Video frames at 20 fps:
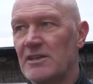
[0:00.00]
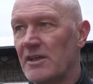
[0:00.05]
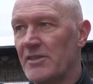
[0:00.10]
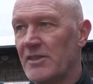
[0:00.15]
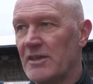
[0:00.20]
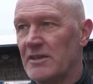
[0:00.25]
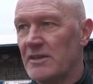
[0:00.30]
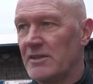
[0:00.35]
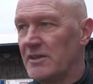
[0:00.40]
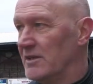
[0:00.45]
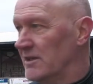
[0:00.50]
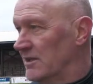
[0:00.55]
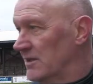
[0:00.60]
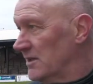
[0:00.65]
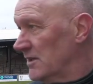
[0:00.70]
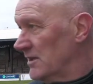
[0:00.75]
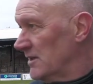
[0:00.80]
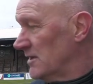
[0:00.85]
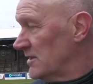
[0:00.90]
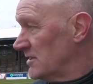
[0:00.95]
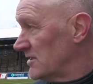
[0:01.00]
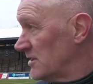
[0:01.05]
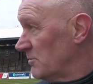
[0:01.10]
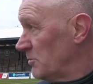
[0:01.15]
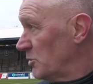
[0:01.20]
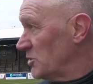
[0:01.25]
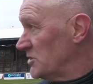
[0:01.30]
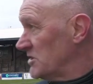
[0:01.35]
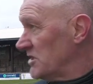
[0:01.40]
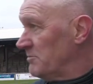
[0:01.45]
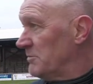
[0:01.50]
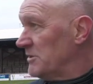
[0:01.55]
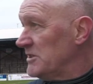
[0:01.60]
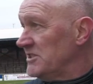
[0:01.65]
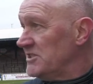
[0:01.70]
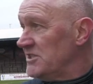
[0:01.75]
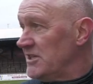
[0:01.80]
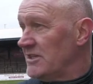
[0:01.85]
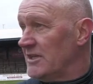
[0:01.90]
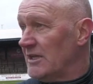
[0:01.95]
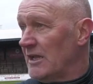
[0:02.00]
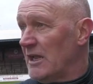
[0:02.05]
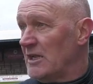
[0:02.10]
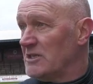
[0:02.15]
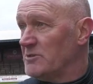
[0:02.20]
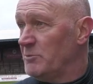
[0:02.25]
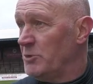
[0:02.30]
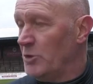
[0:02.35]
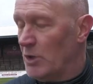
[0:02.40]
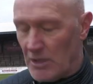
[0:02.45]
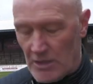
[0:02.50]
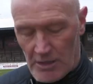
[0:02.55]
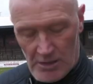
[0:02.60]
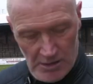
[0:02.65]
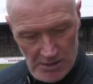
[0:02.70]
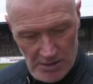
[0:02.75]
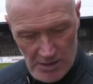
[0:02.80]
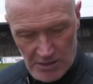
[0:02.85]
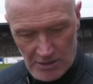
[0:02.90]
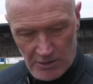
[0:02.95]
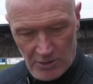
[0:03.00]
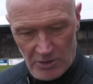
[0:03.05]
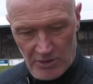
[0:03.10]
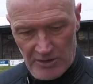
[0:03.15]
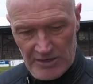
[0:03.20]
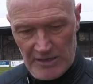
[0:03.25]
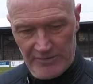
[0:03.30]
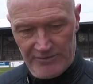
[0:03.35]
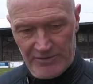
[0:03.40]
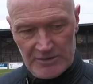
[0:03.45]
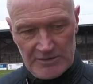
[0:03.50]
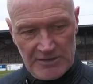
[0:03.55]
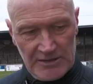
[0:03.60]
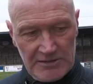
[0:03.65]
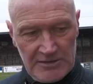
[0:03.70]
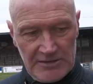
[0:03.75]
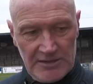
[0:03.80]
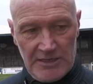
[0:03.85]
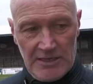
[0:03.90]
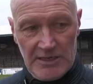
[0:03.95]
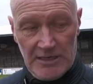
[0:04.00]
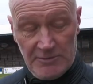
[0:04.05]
I think the supporters appreciate the lads put a lot of effort into it.